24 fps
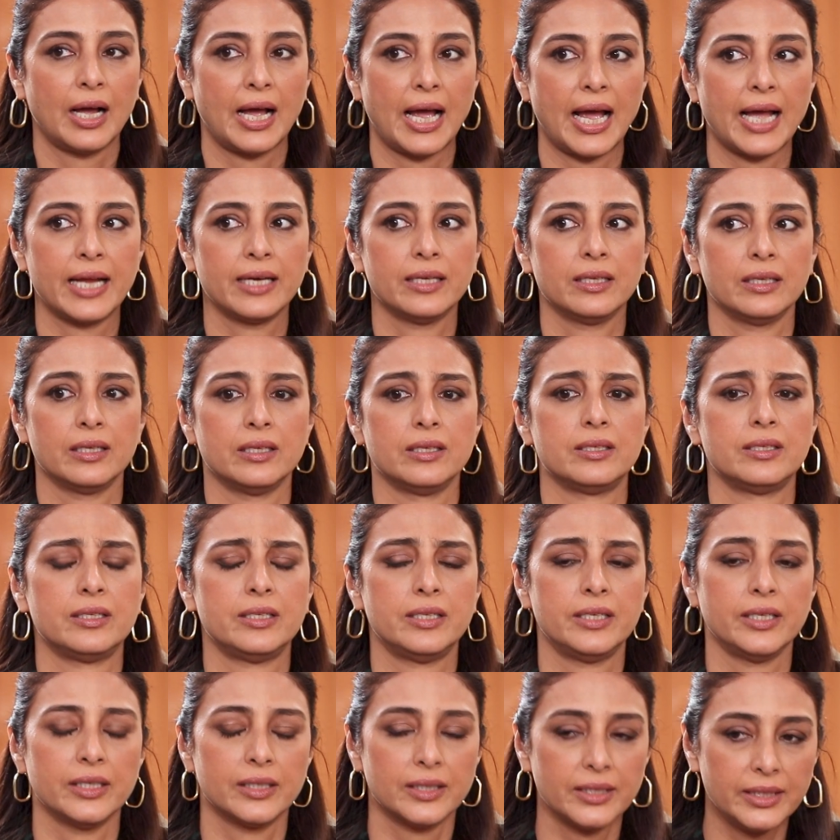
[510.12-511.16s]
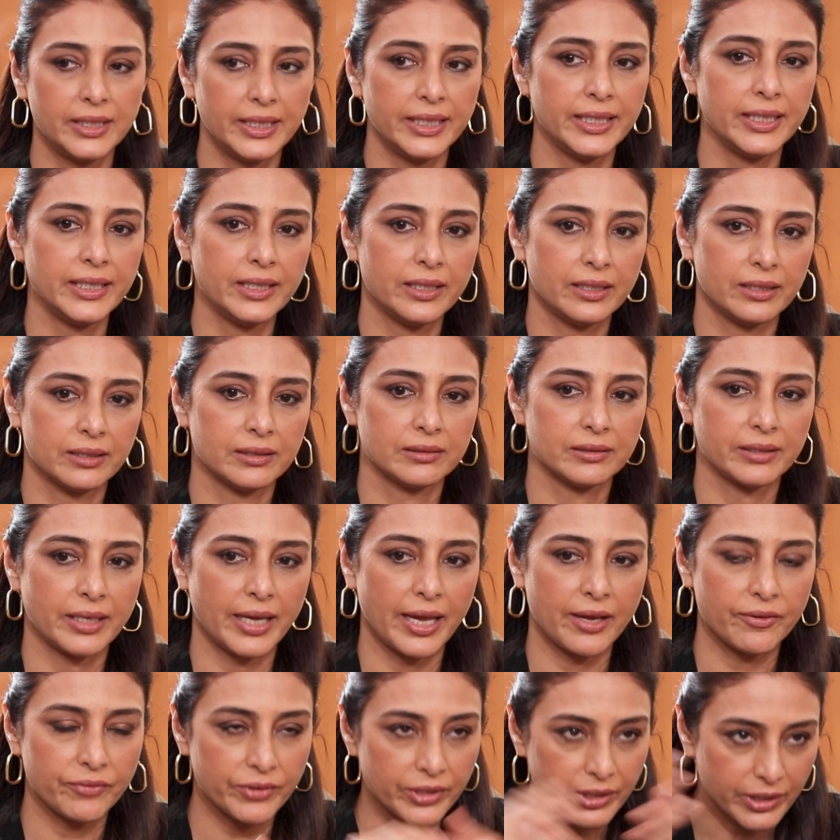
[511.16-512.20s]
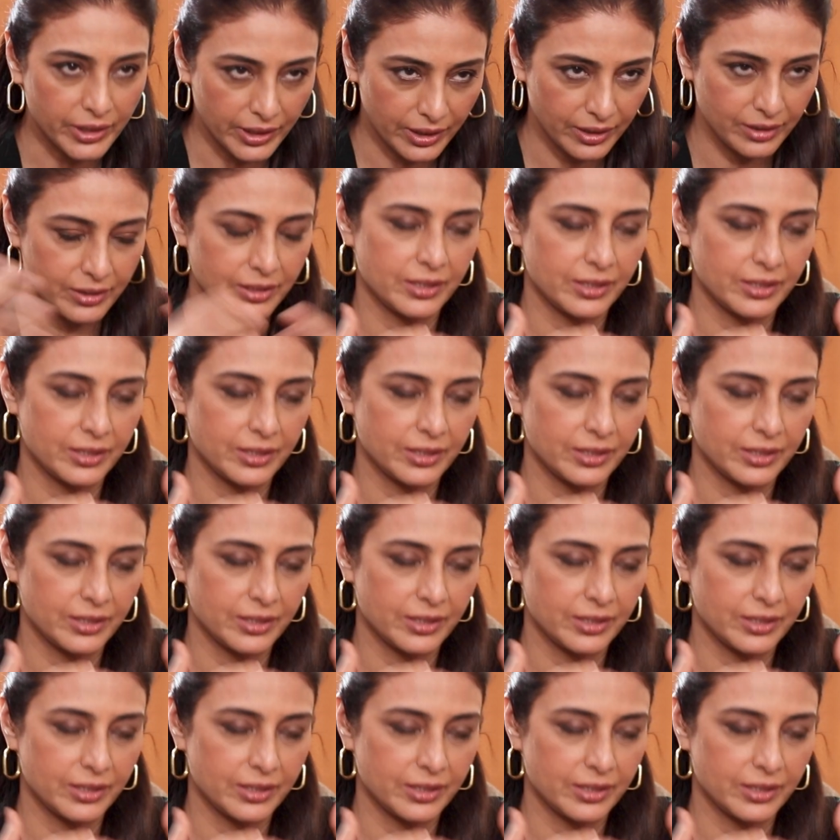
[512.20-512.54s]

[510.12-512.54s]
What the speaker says: and really everything